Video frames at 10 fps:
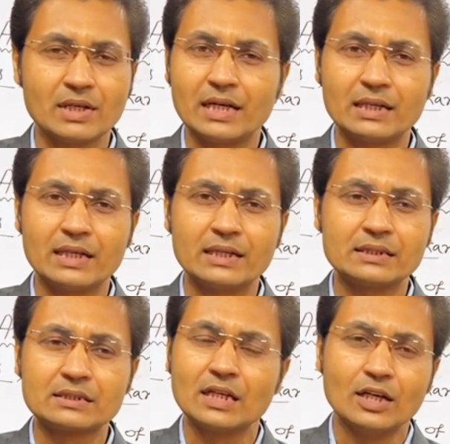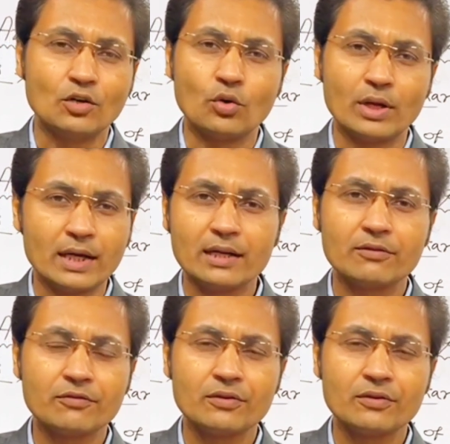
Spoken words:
and there is no help